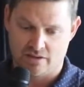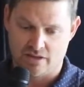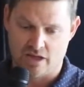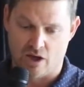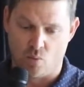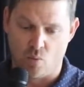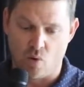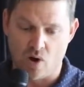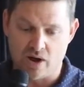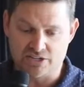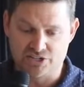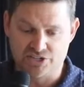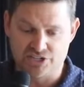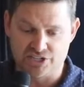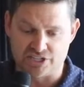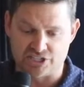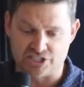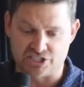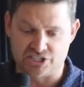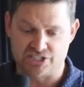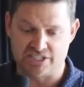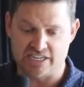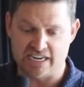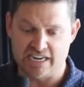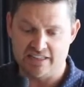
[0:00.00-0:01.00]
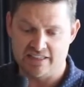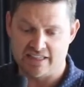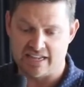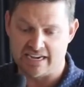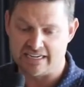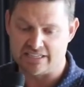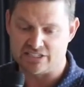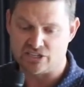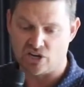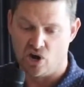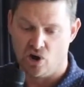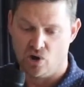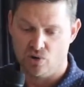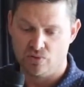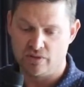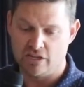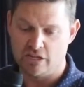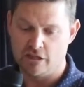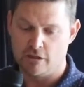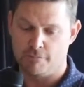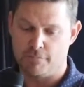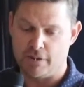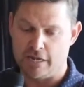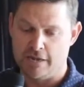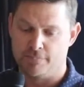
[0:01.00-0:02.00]
I want you to see that it's only
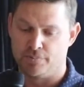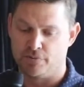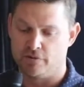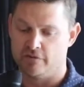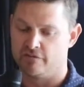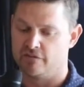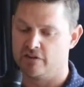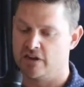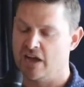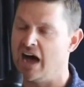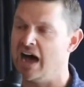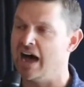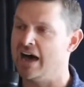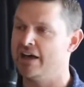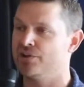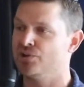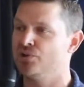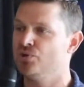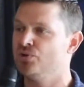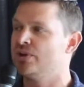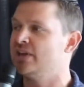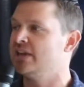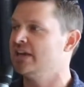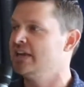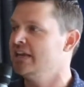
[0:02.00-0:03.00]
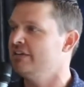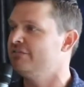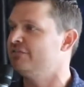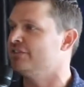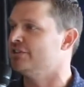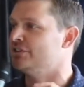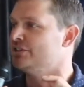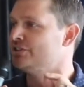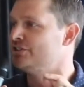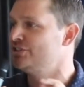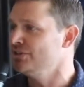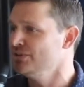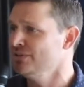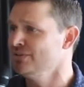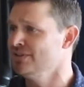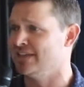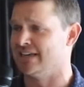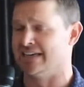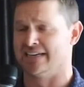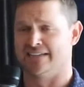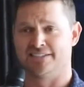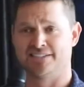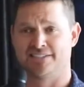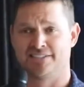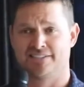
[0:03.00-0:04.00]
the people of God who can even do
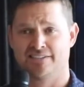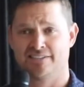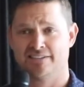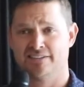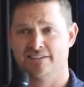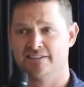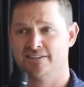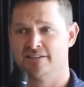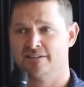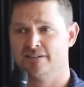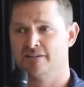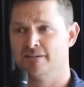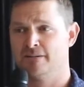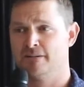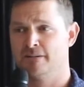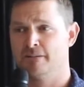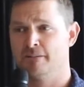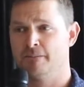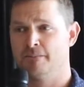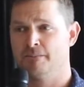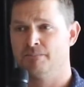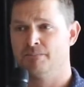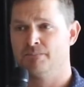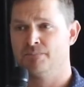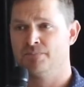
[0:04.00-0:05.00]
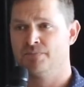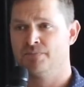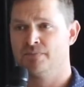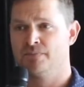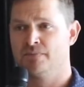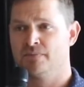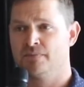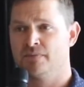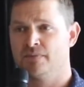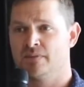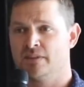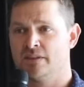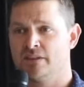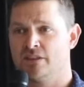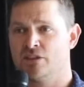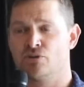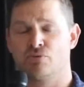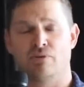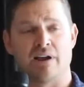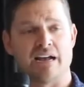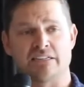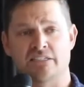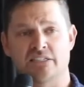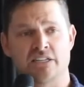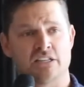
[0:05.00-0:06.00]
this. The
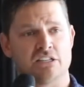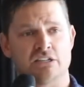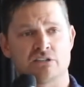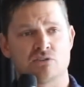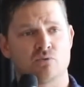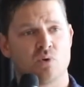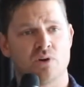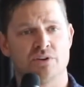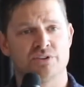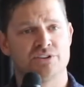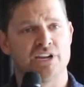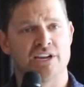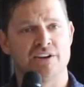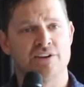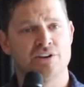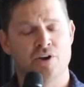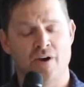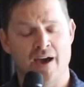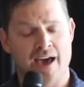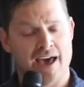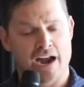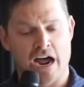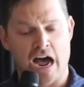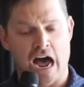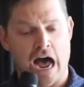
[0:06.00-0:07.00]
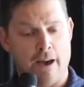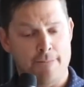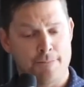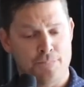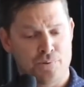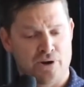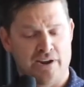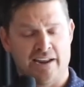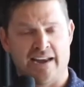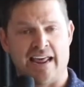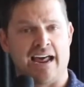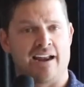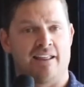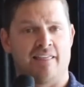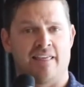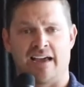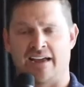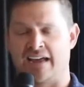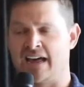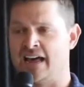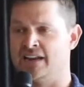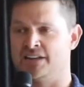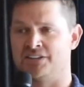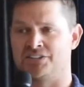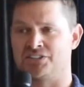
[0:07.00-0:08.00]
rest of this world doesn't know how to operate out of that
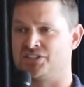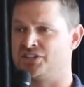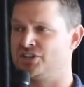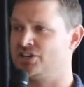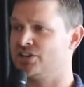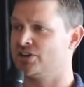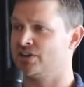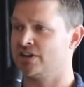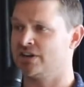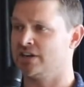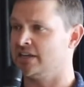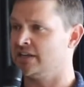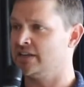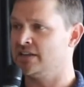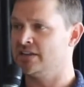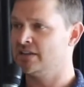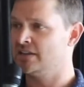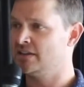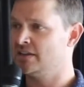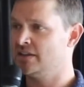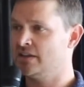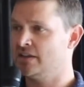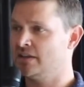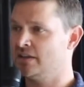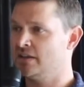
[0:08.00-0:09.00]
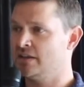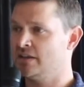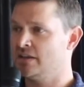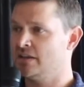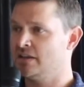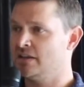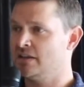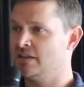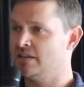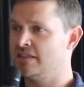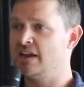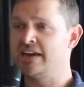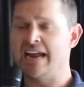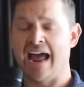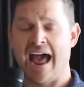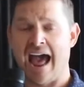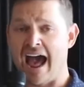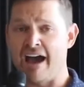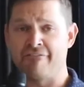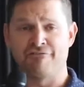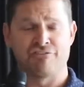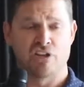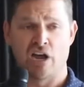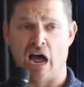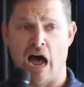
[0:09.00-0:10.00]
kind of security. They
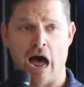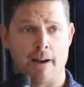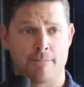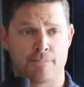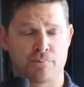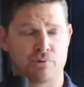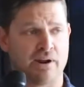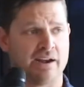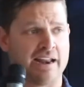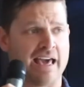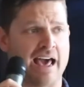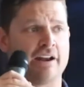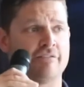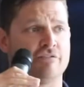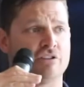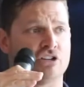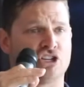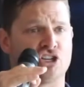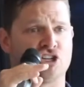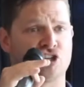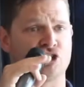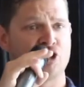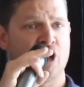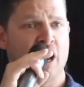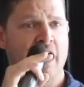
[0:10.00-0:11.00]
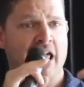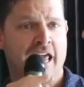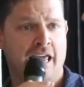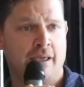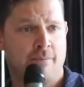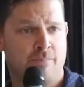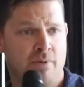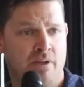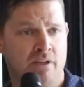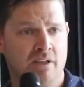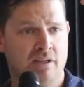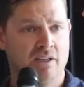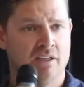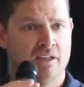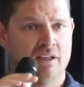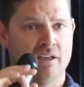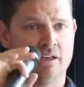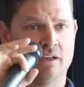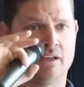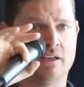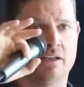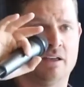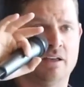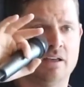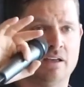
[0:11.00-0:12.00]
have to operate out of a shame,
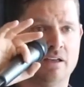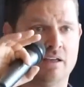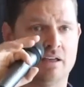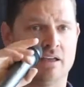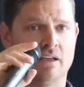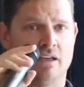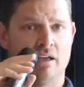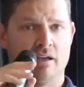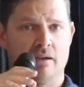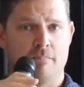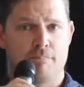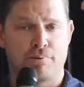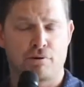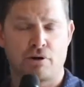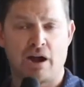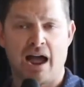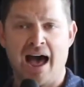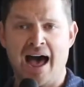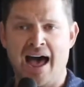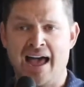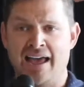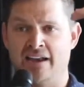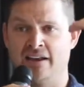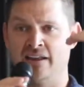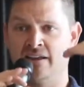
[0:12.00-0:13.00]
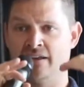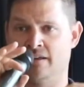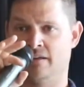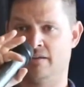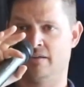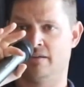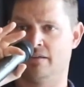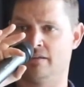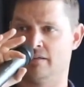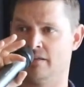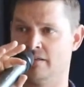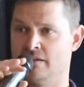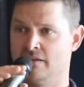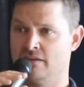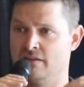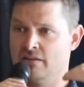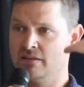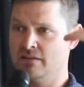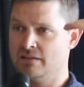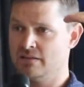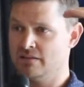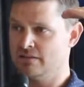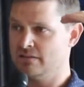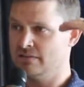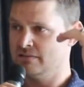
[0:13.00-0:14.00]
pride
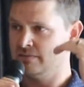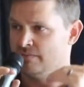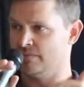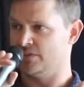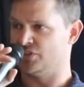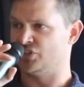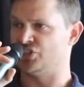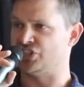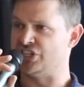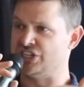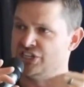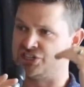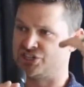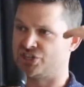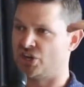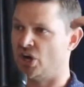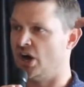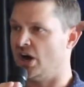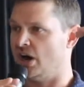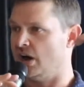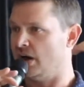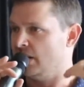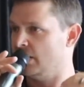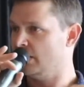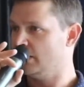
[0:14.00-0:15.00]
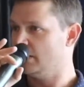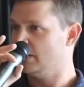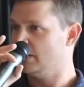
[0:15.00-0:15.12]
seesaw.